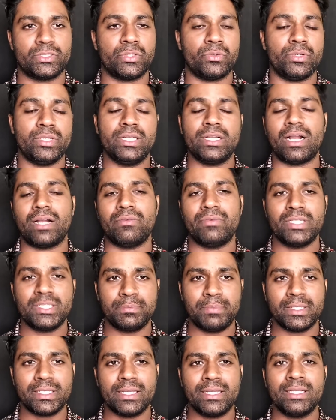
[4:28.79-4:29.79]
So in
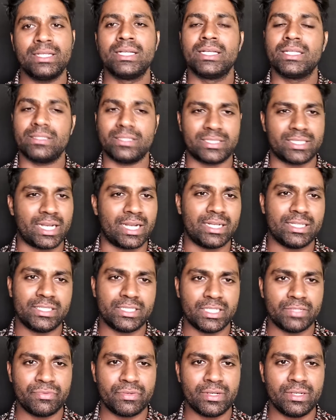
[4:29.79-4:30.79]
advanced speaking, the strategy
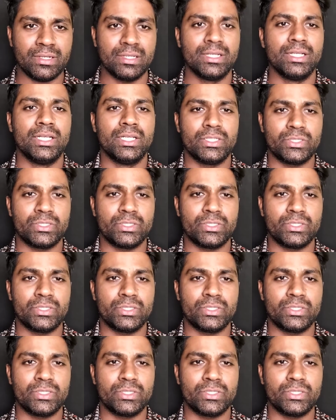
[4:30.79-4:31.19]
is different.